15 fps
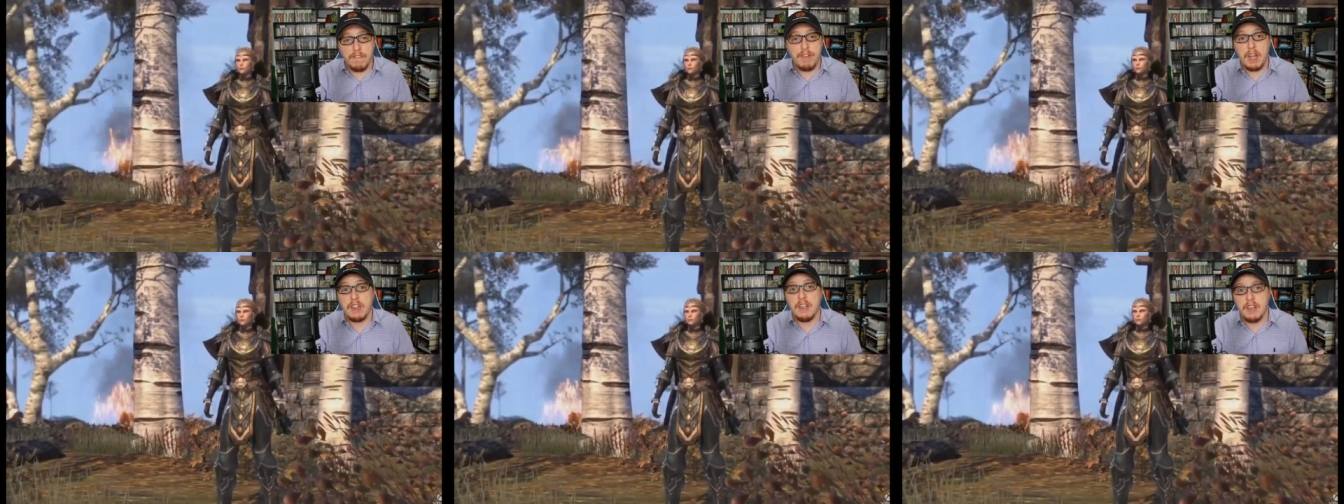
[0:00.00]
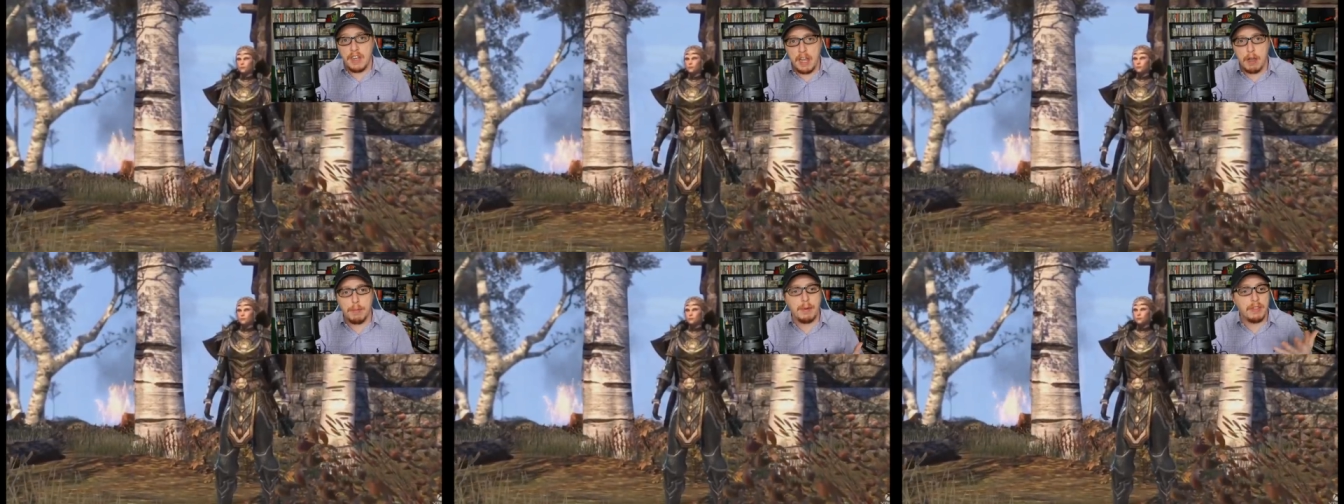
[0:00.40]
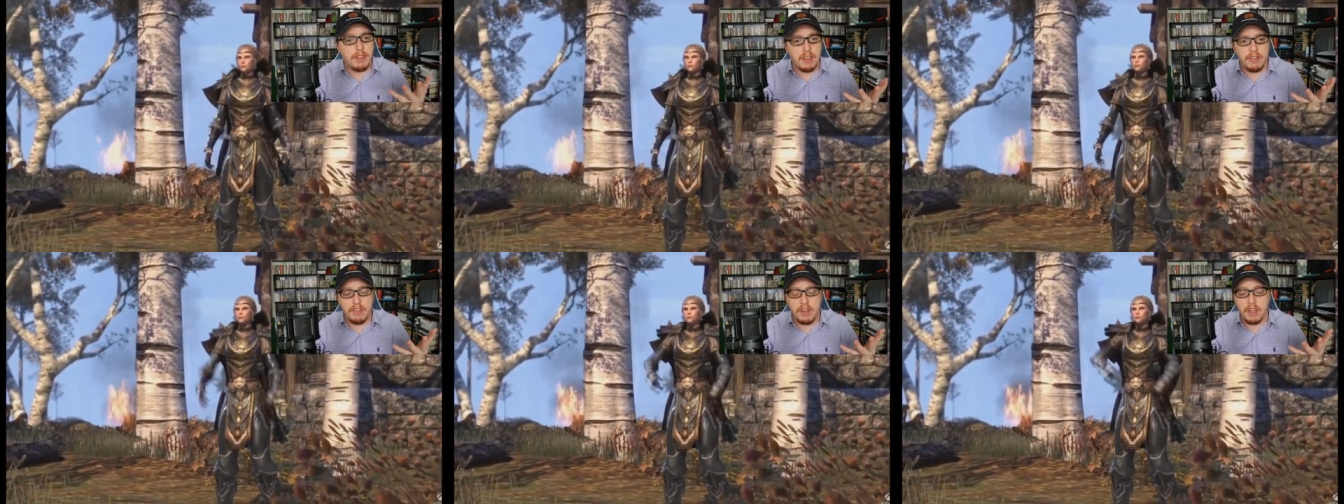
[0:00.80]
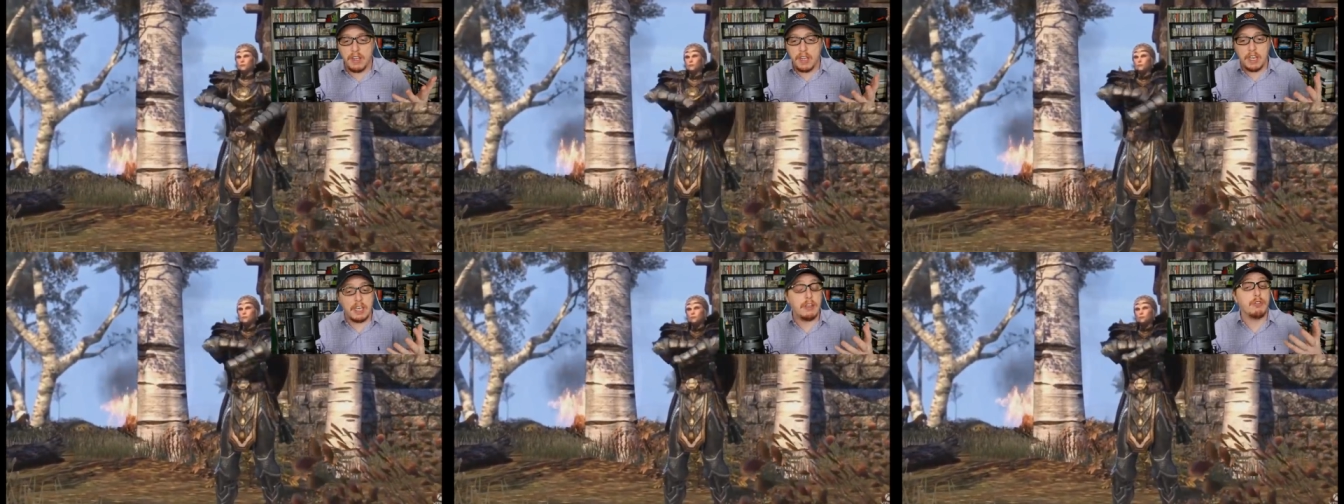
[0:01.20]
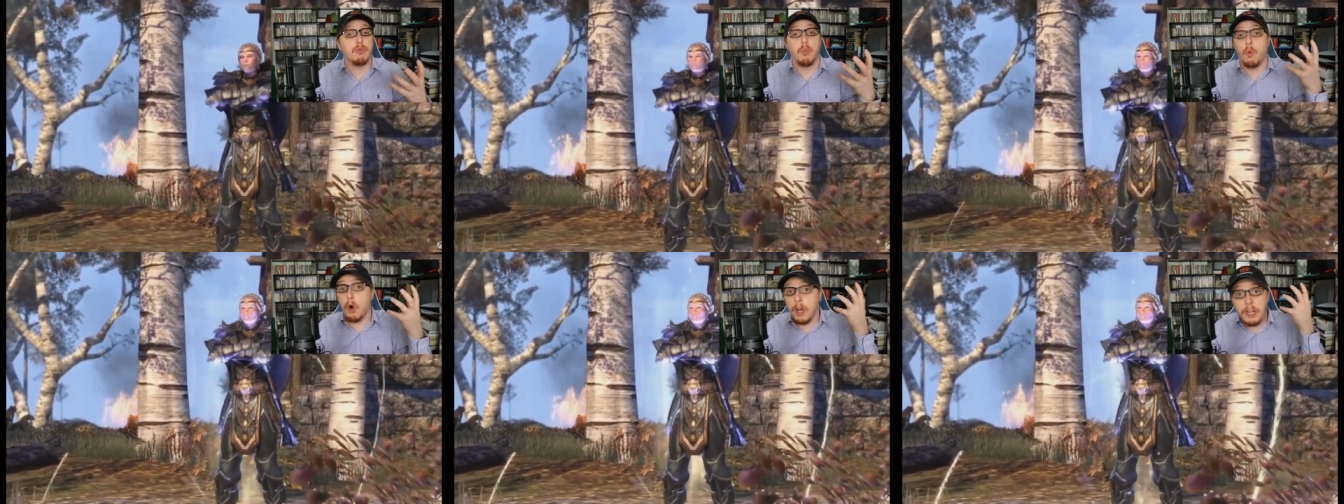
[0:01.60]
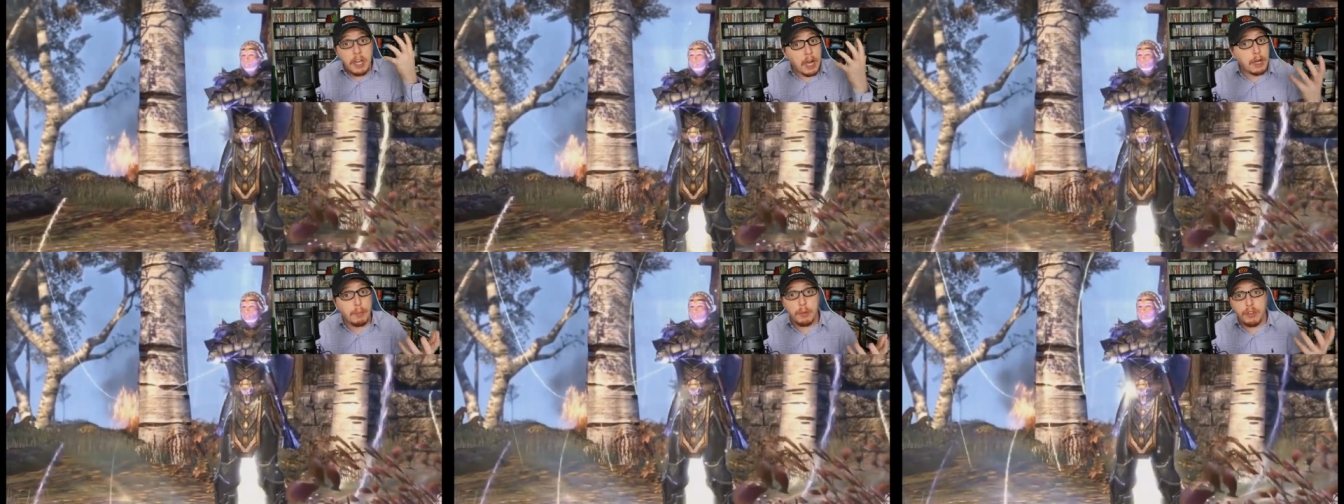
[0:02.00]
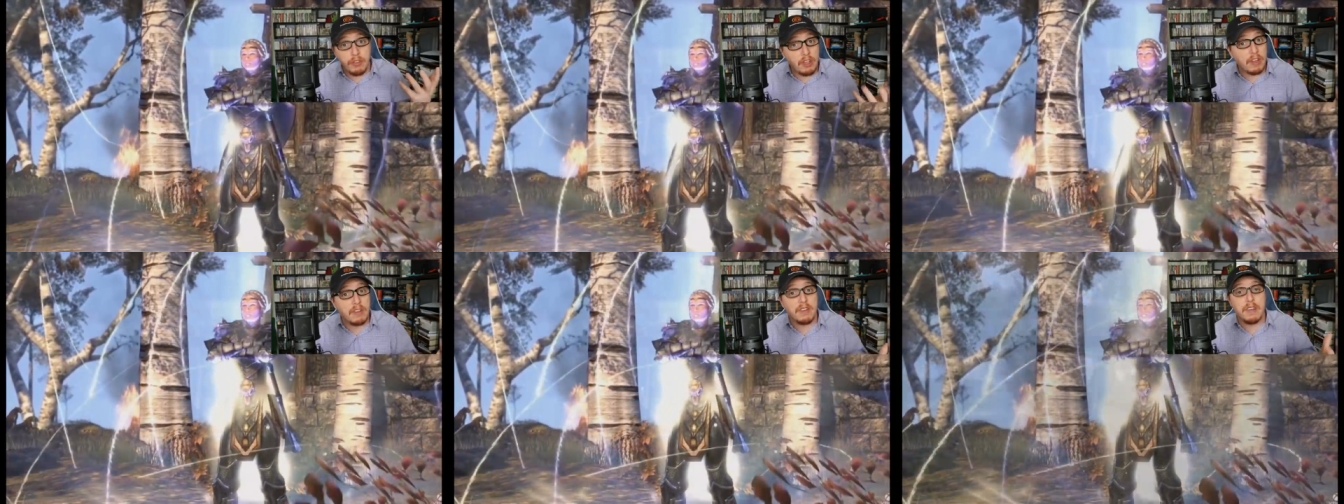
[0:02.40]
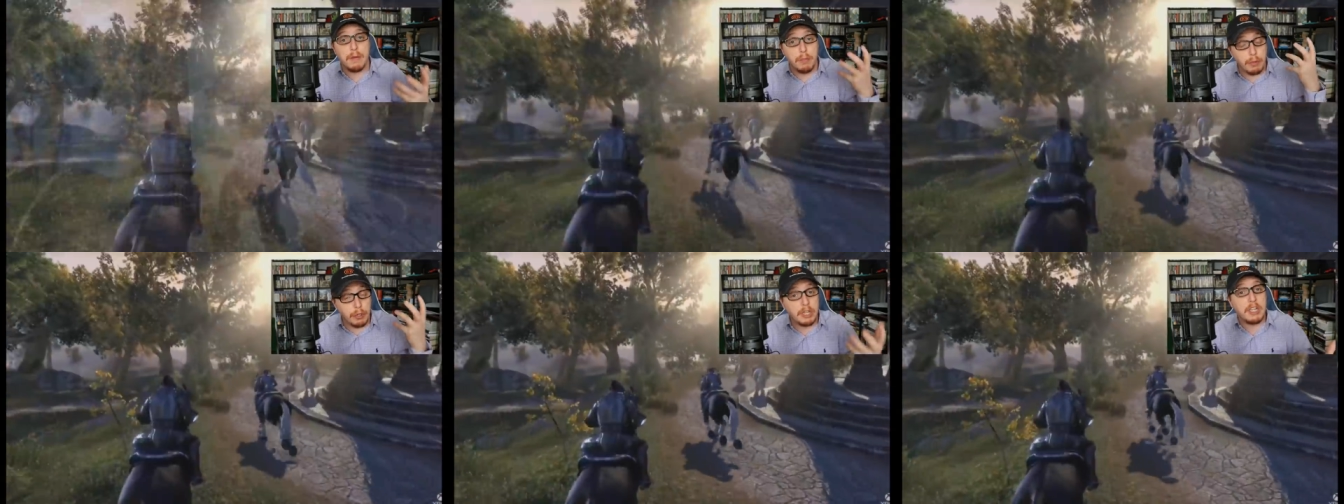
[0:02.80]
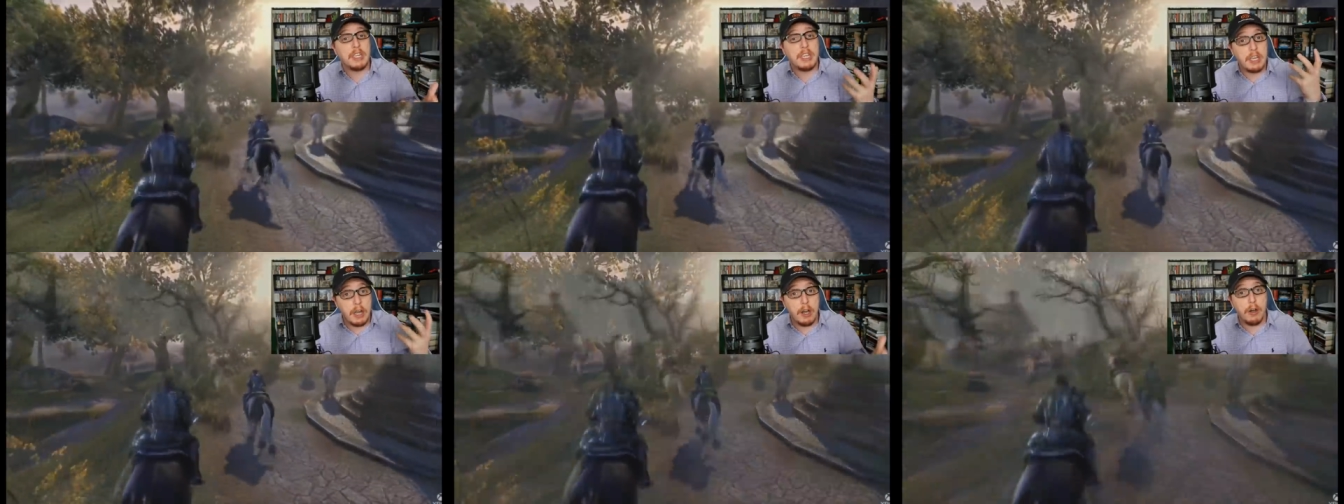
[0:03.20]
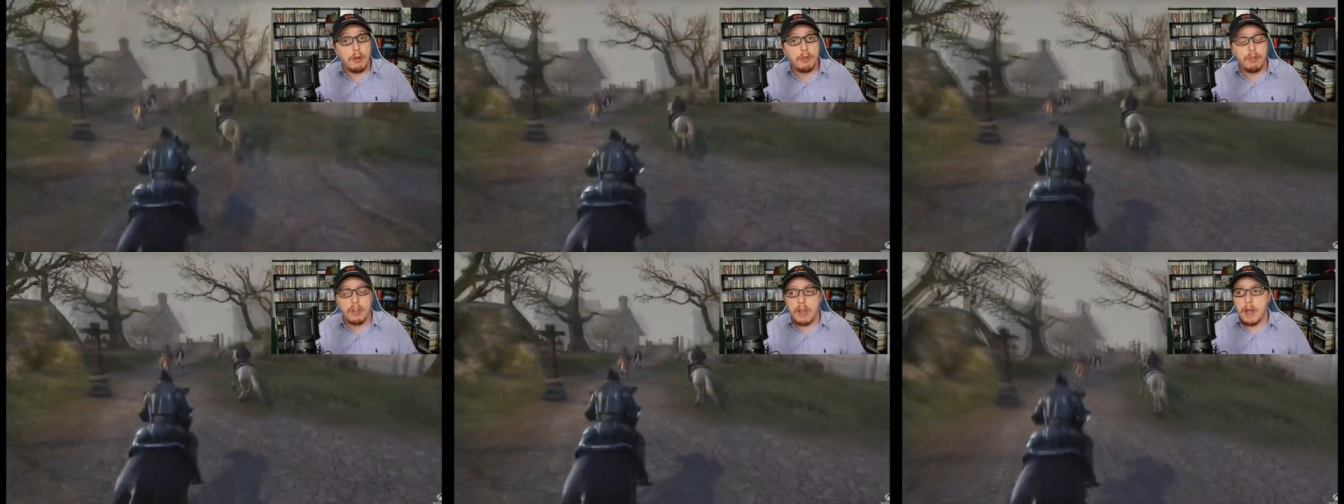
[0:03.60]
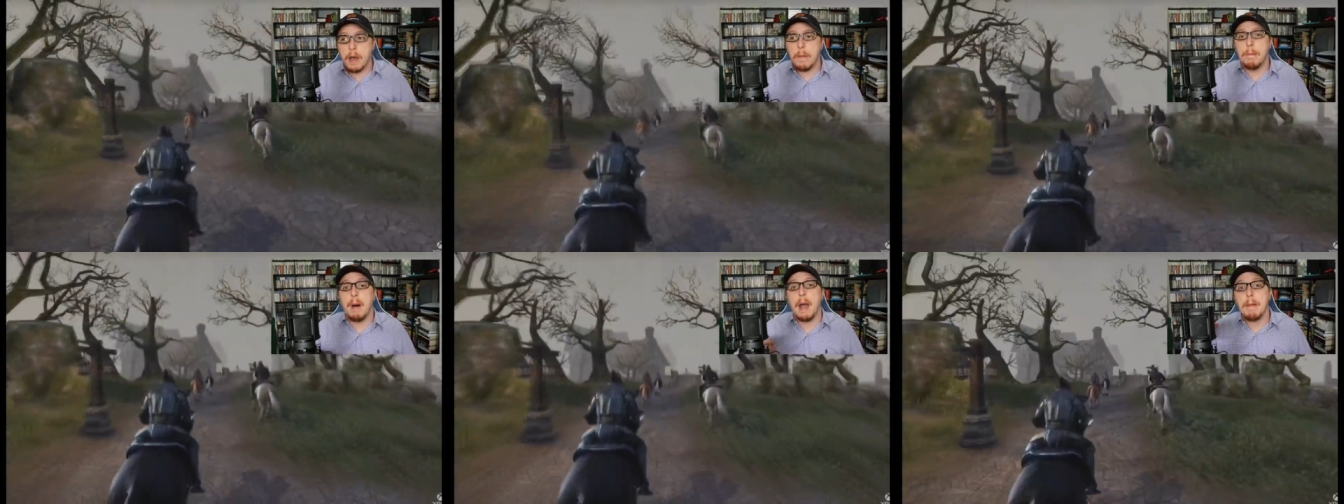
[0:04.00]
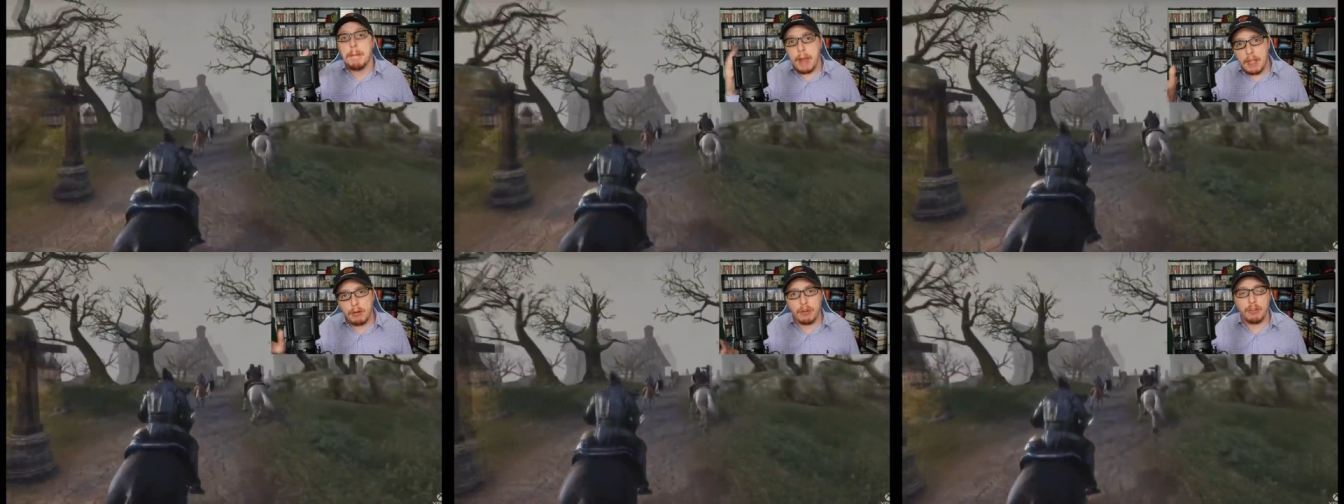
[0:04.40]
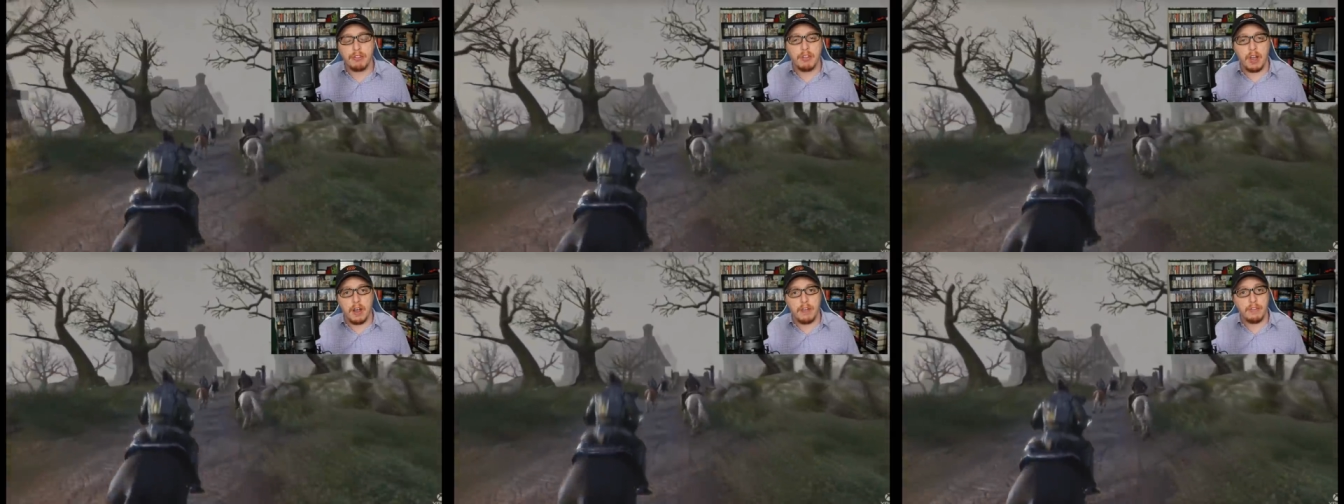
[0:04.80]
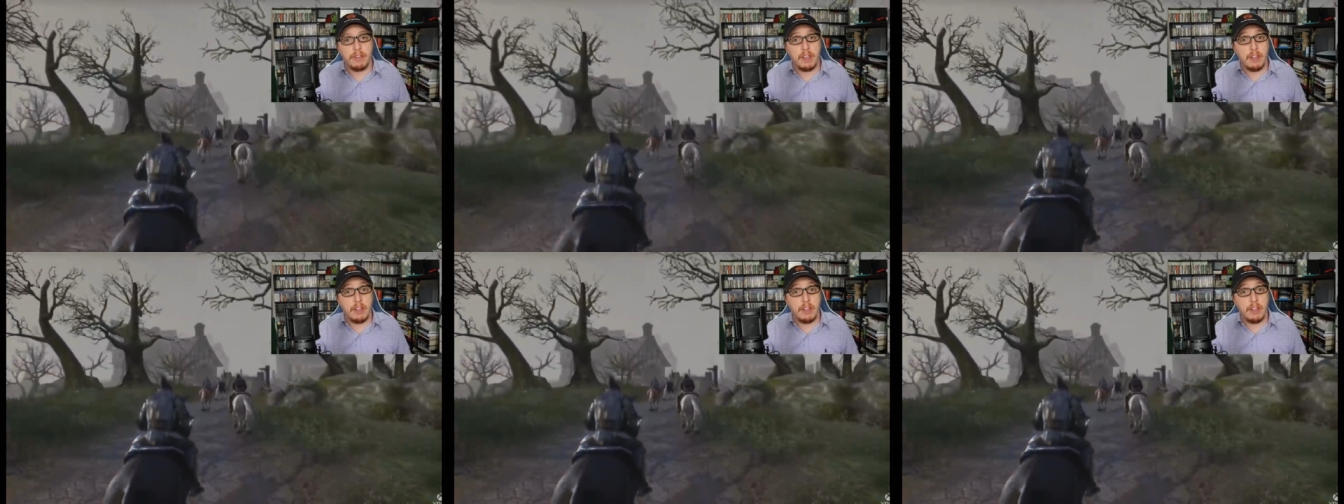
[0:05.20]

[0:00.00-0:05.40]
The fact that now Bethesda is 100% completely owned by Microsoft.